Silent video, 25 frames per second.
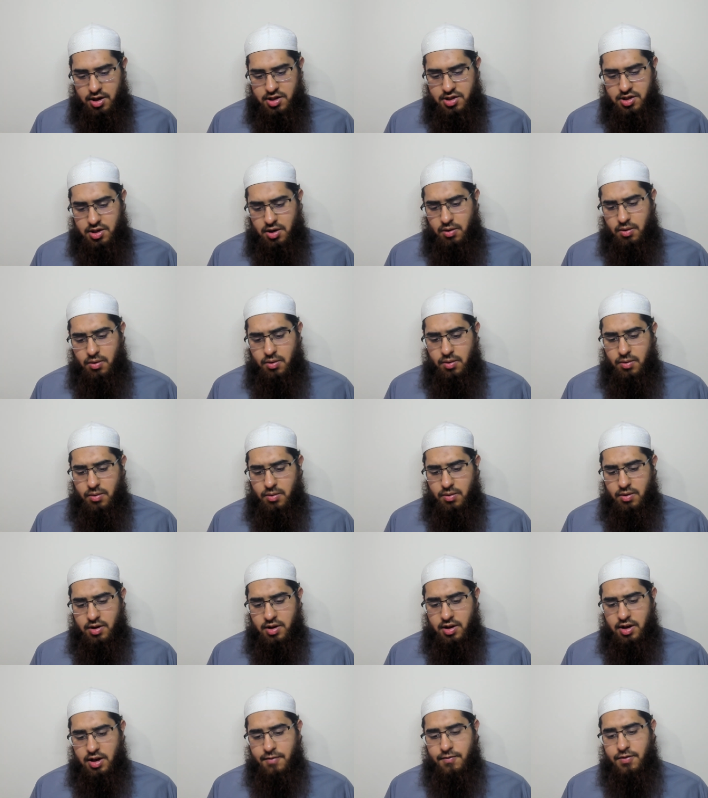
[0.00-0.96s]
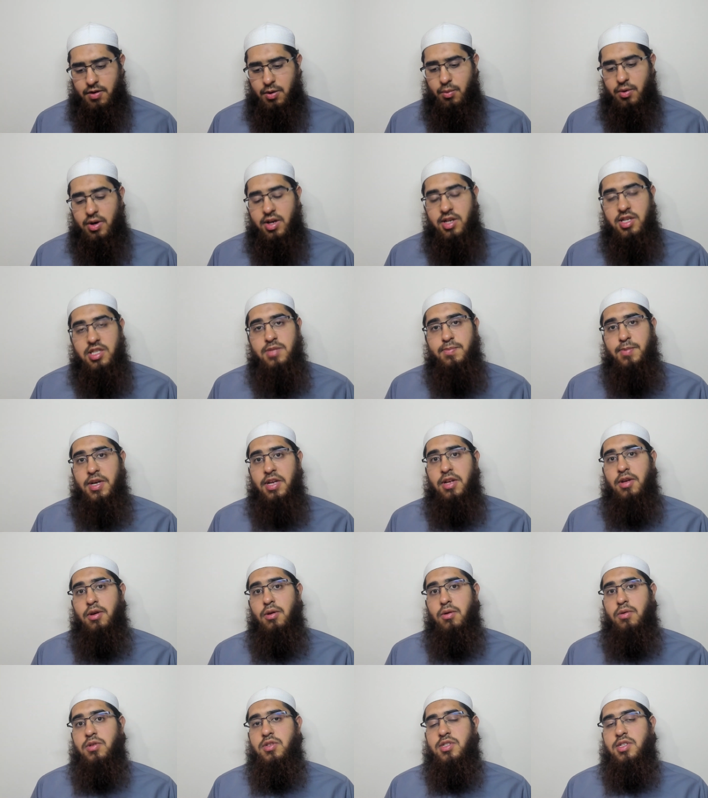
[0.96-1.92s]
So, if the word is
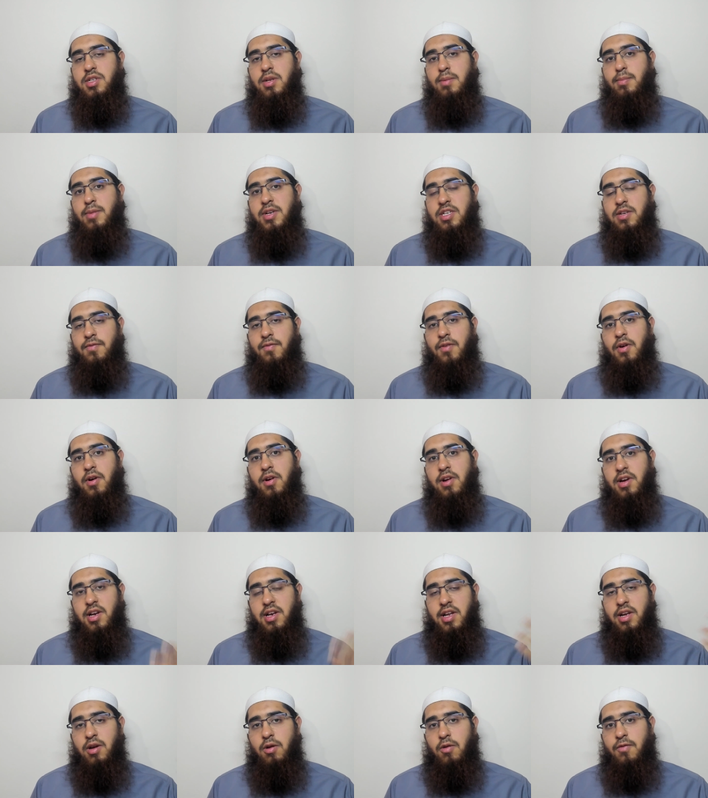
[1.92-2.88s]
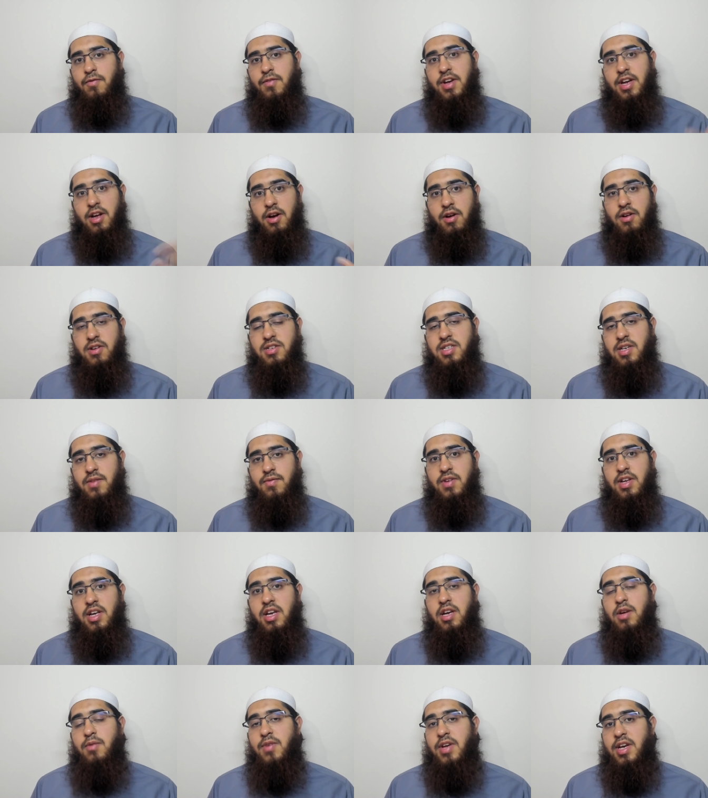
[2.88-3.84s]
being used metaphorically or
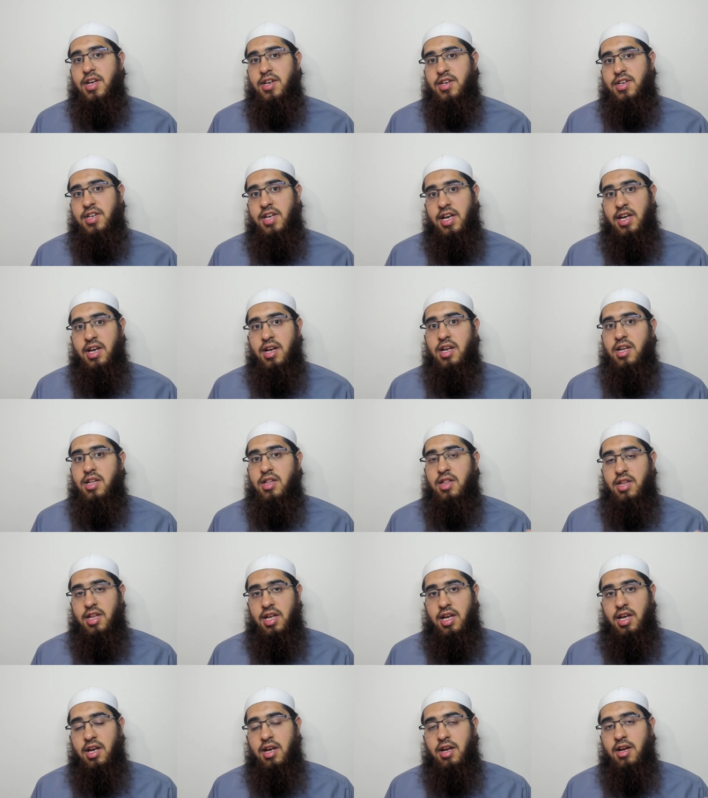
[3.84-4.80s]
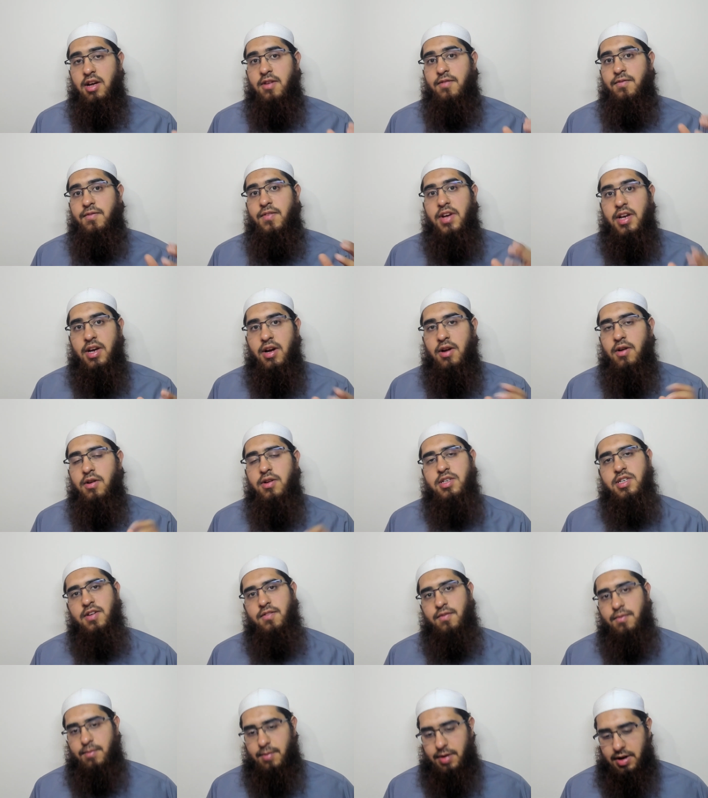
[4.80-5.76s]
figuratively, we can take the
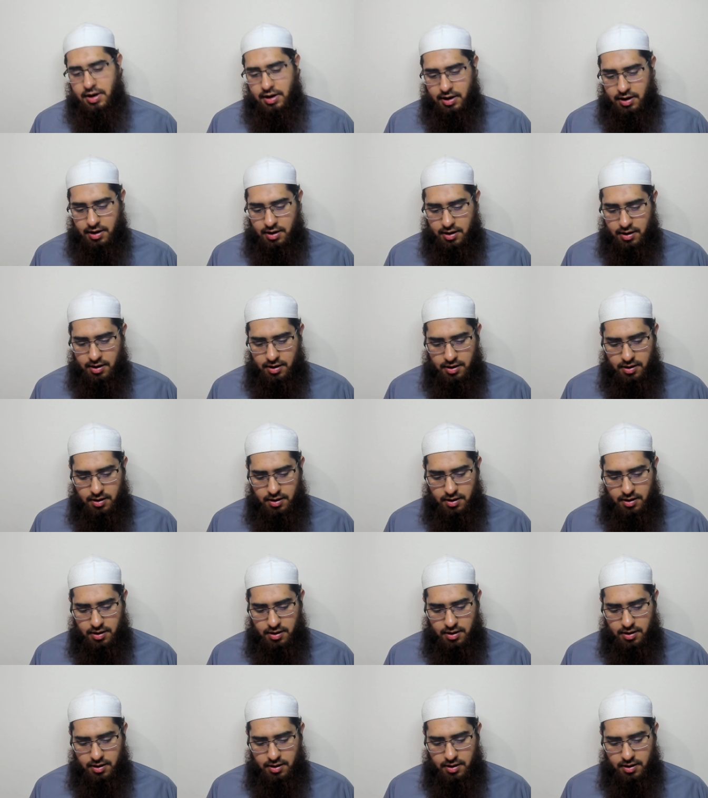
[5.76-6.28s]
figurative meaning.